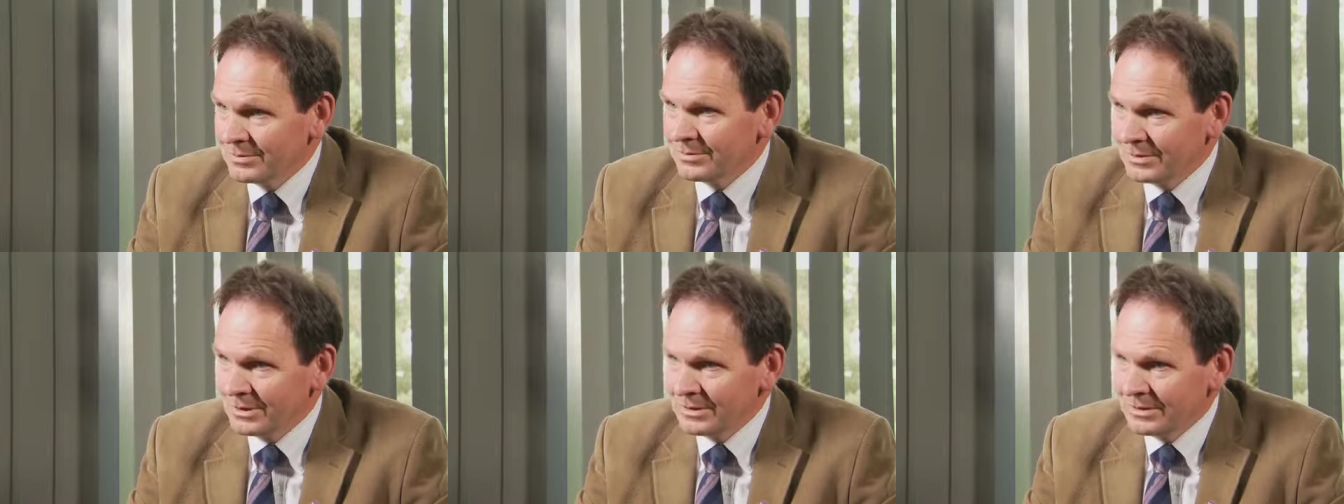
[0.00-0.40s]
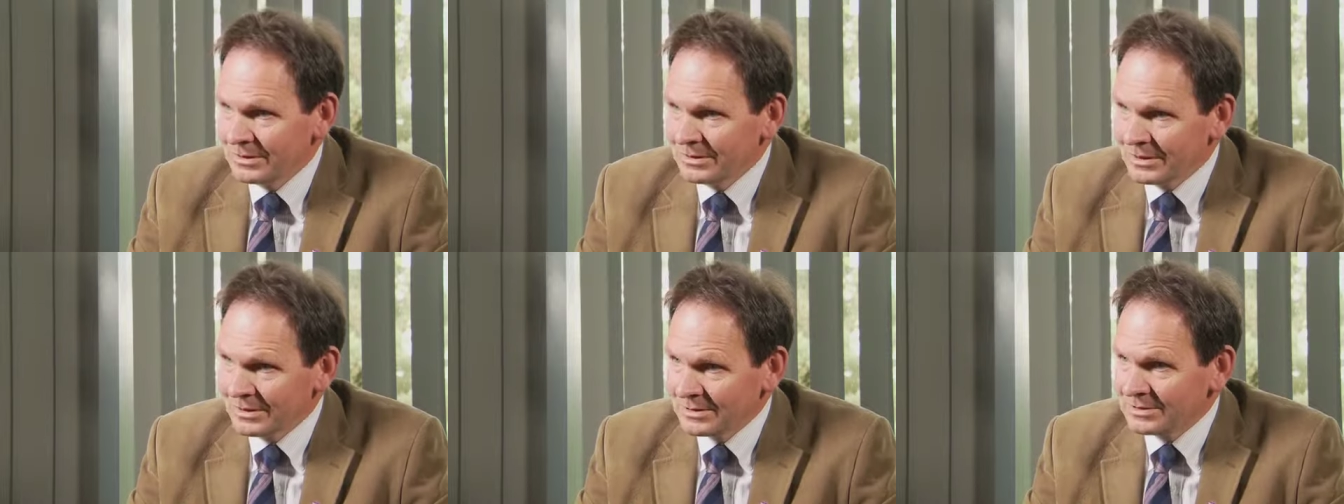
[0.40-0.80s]
for
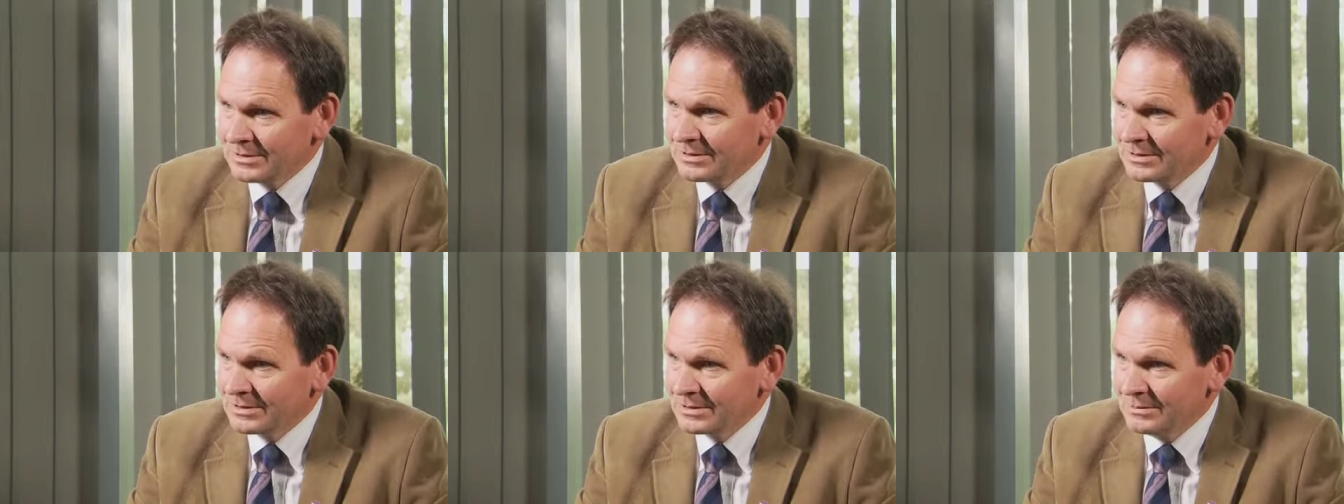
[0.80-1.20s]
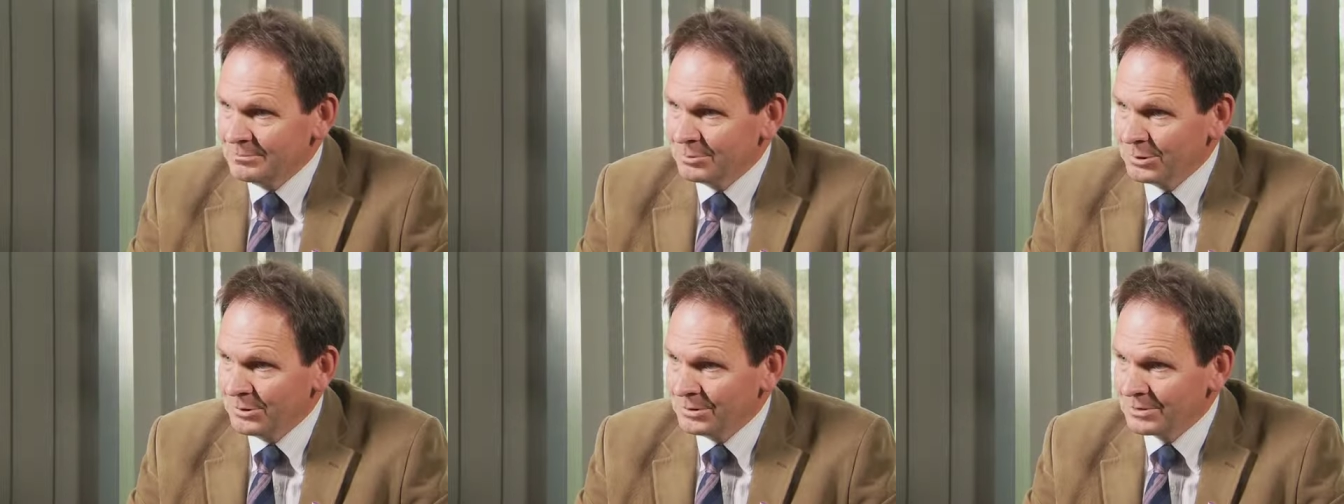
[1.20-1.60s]
an
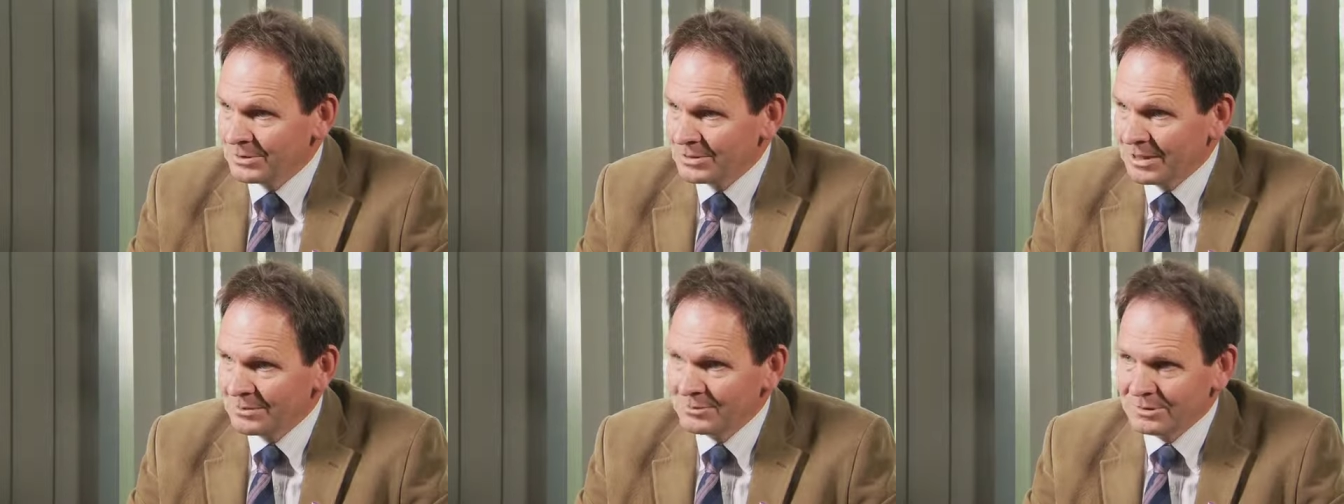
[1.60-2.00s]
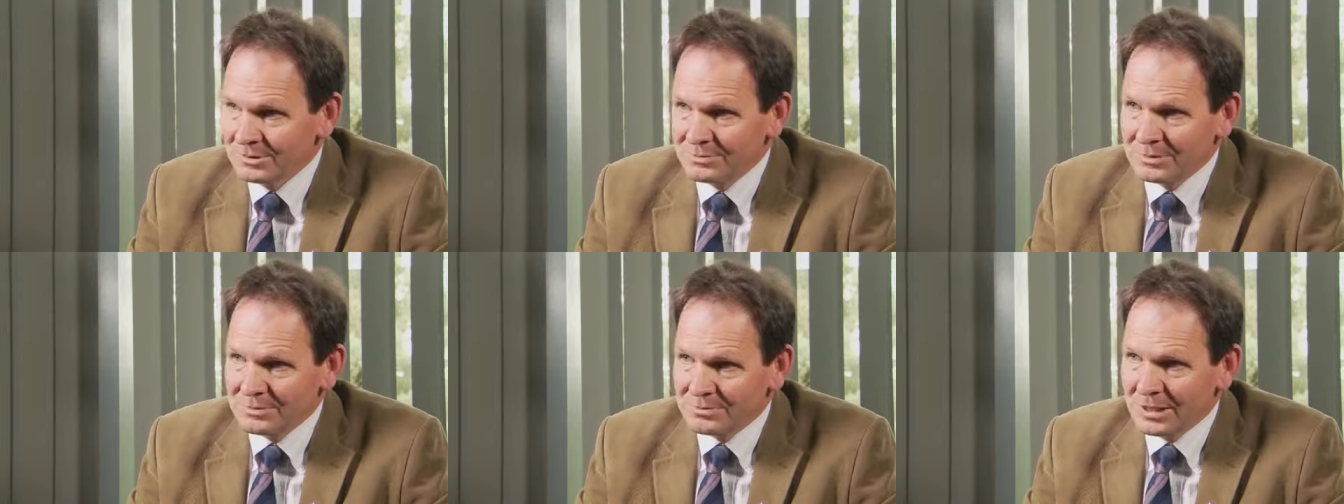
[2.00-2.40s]
important
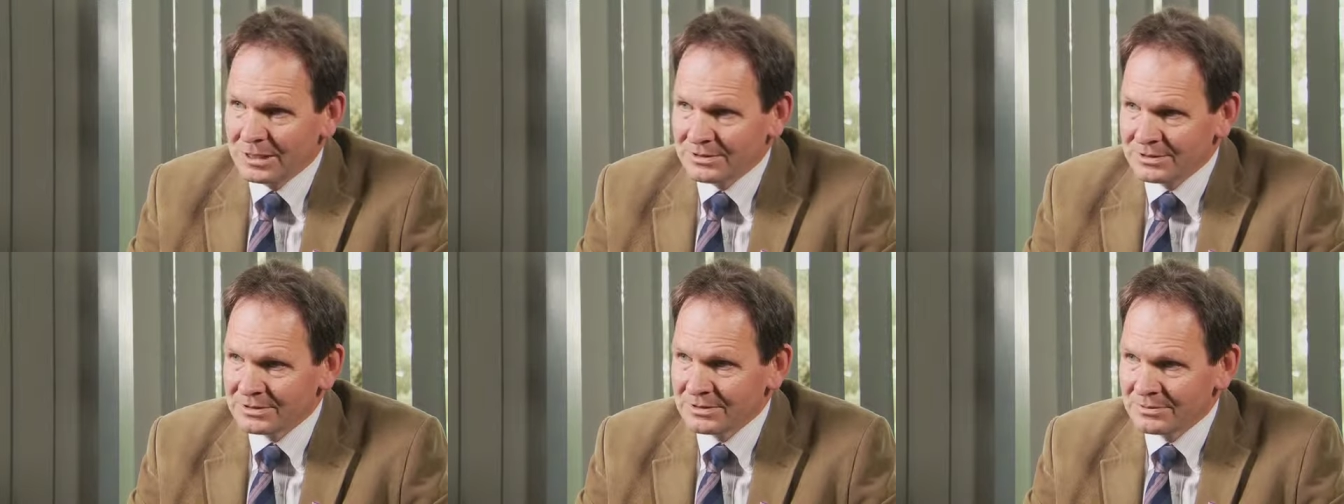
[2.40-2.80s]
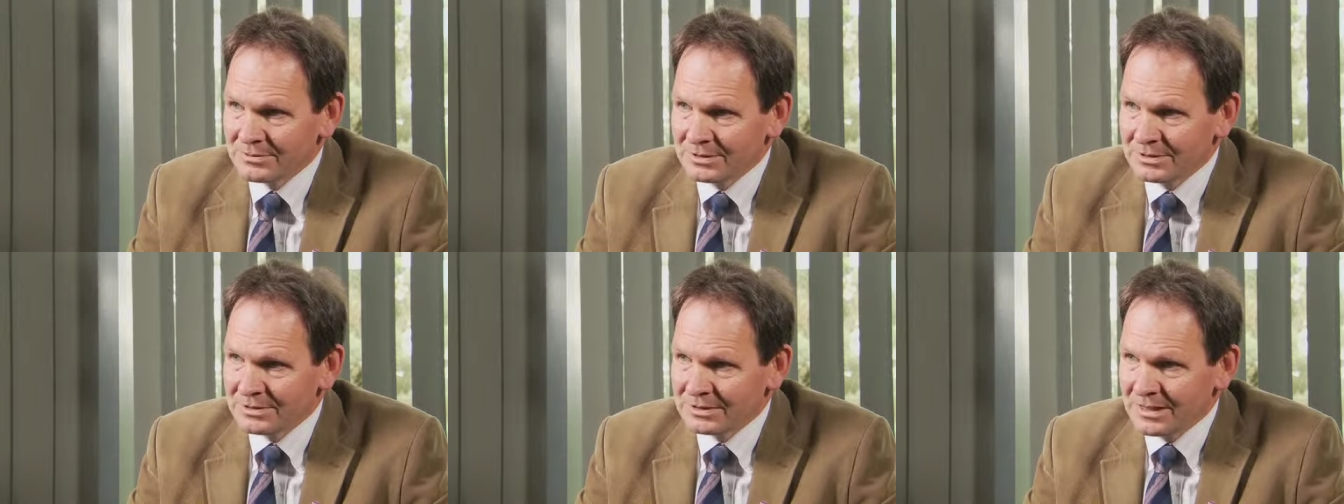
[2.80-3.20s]
subgroup of patients
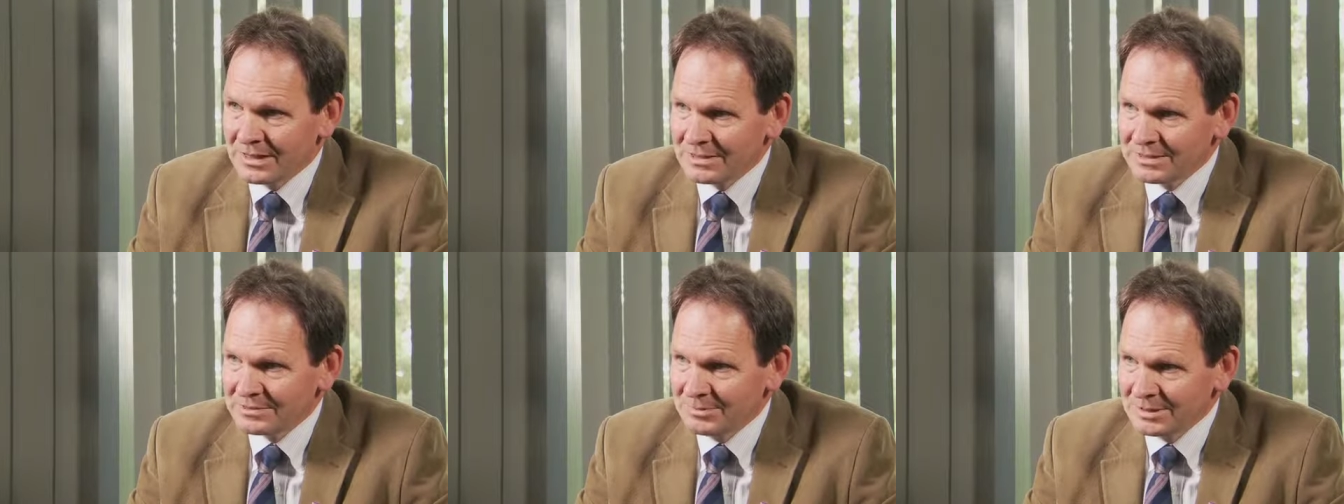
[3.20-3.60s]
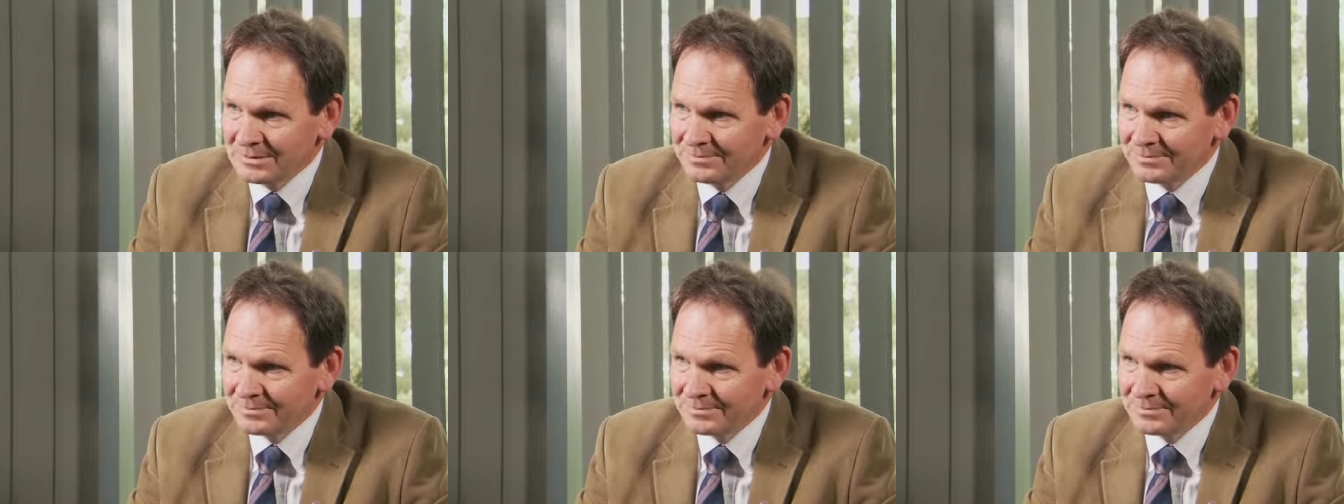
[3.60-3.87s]
with asthma.